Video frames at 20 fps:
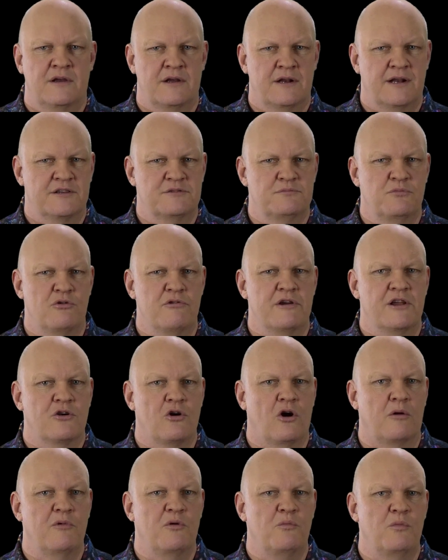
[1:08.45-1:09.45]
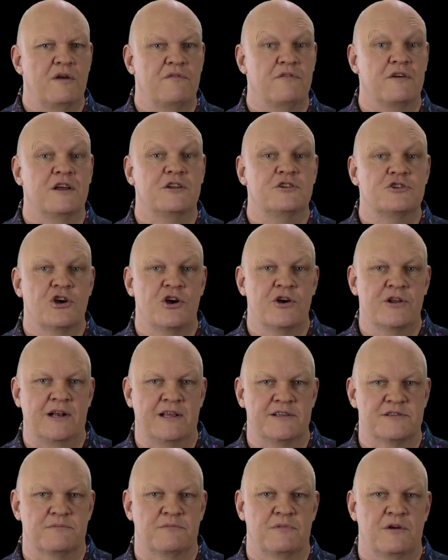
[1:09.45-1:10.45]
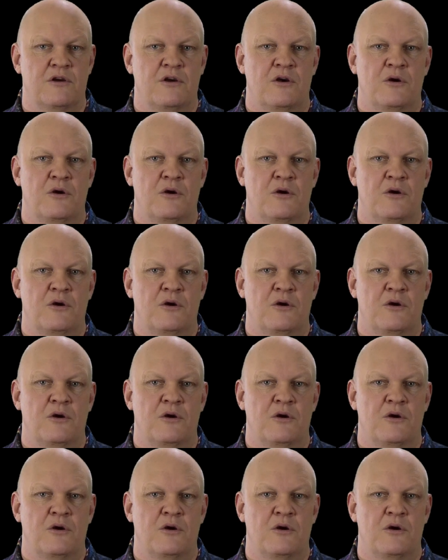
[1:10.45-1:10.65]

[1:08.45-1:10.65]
It has more in common with eternalism,